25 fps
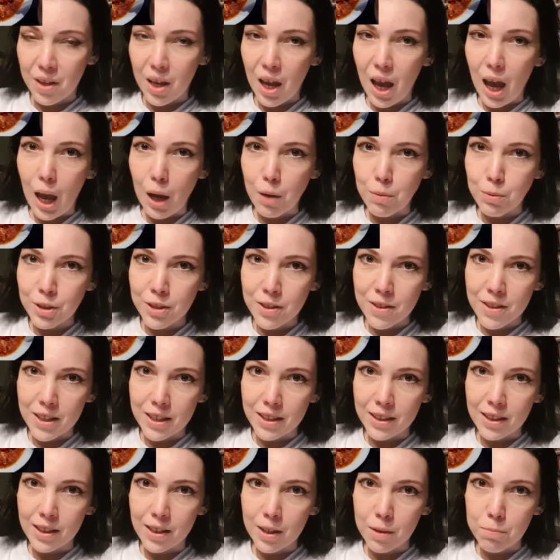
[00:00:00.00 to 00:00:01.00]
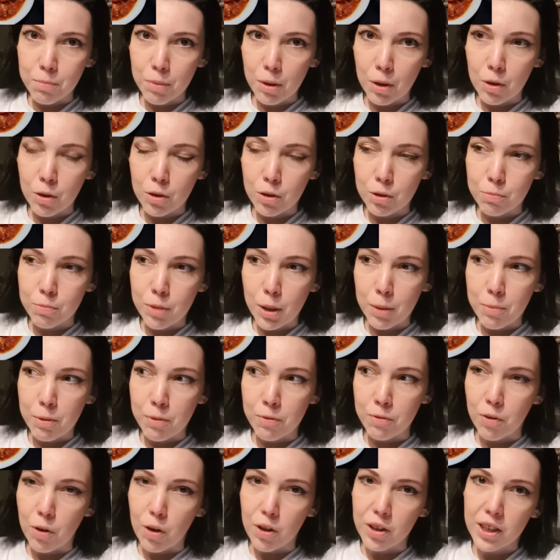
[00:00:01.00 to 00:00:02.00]
I was thinking about maybe
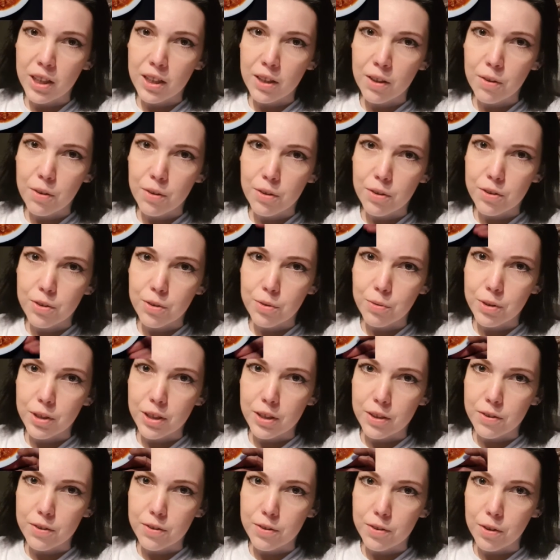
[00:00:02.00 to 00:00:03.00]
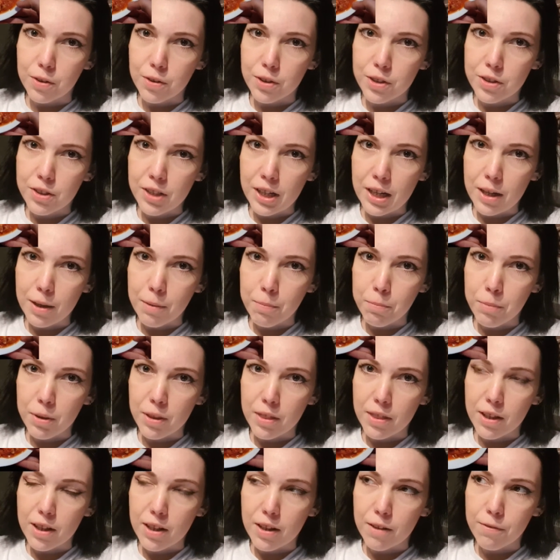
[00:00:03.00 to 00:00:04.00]
vlogging or doing a story time, but
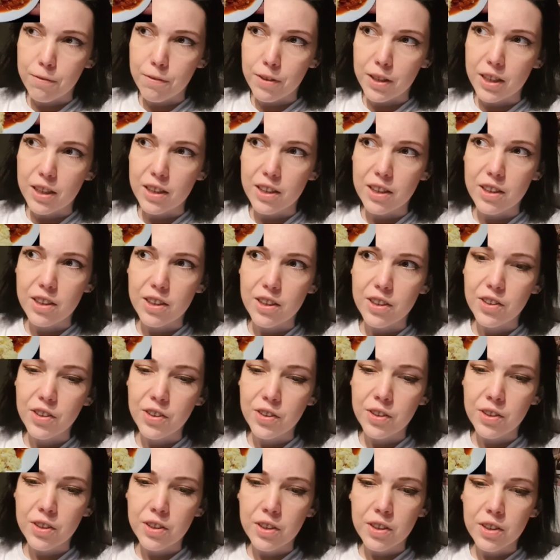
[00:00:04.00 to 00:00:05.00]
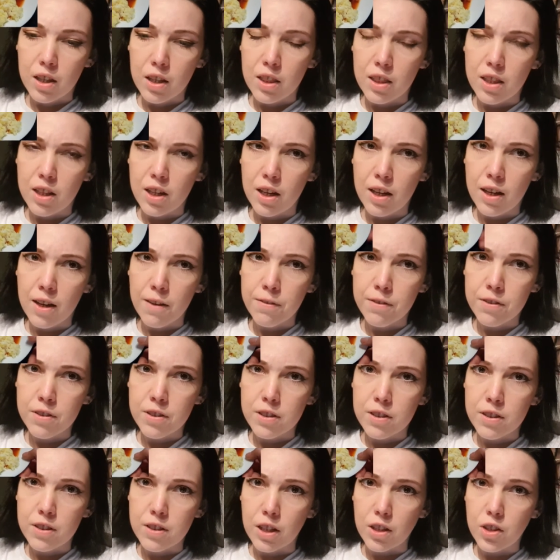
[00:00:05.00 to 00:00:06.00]
then I figured that I have
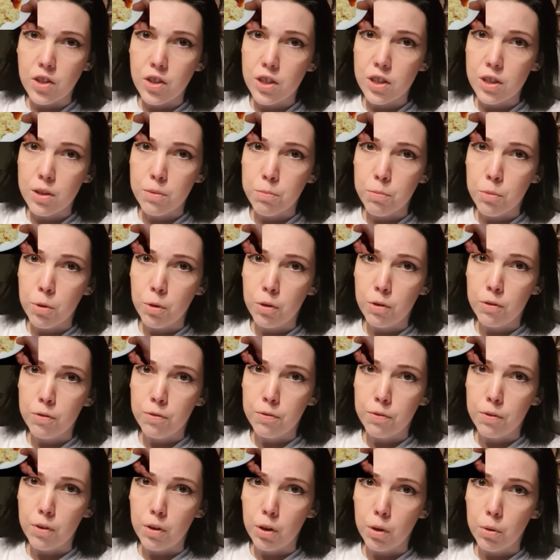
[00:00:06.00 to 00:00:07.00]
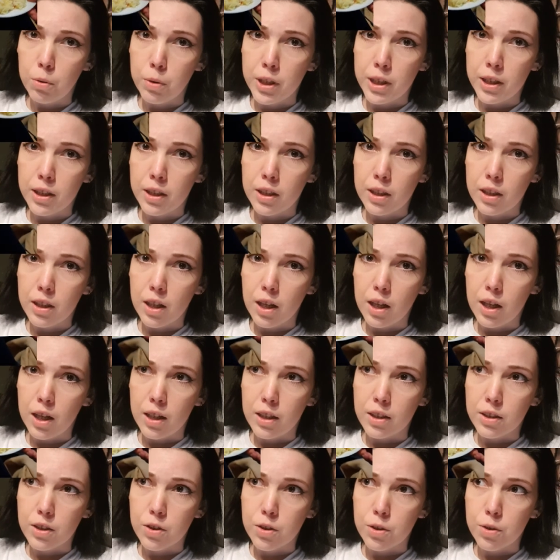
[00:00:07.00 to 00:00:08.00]
such a small following
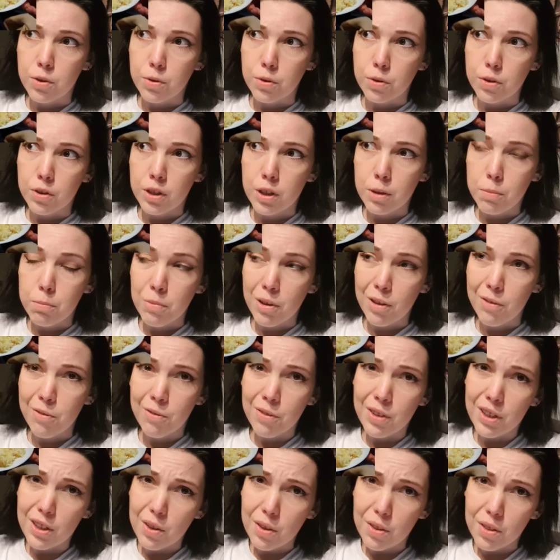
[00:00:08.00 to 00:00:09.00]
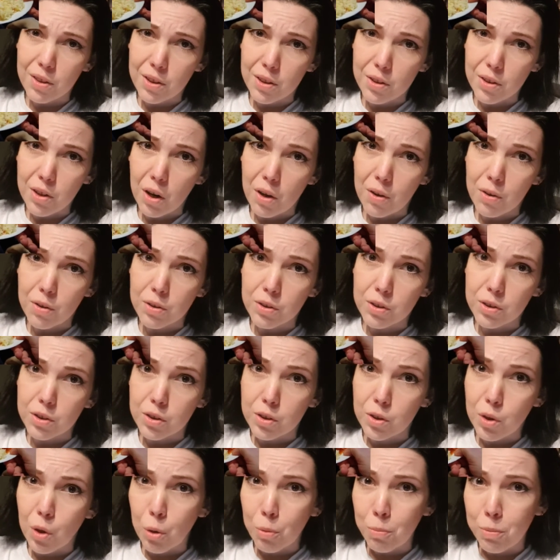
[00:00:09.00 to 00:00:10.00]
and to keep my feet on the ground,
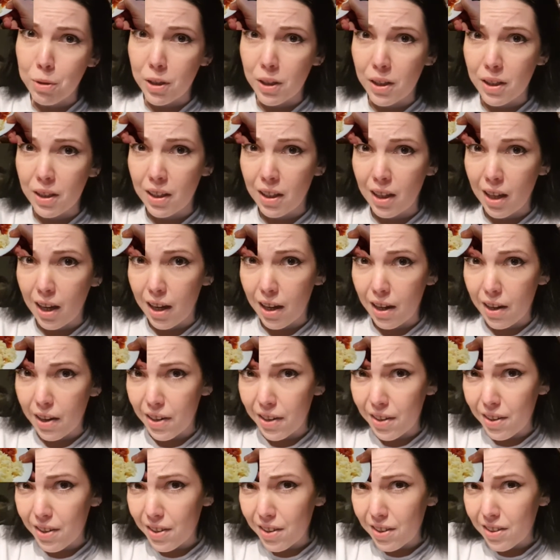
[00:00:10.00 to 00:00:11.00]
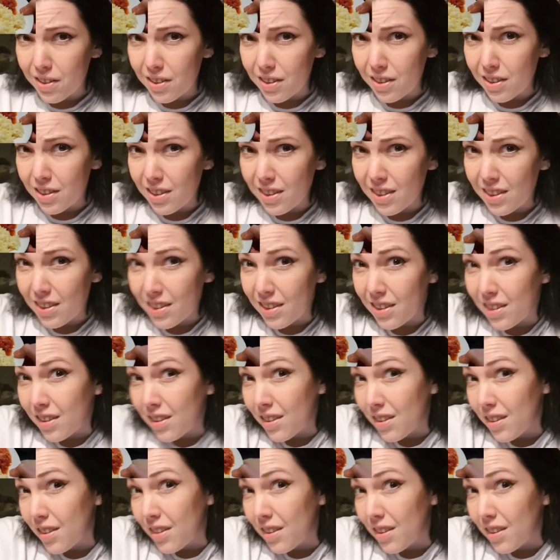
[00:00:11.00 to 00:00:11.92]
nobody cares.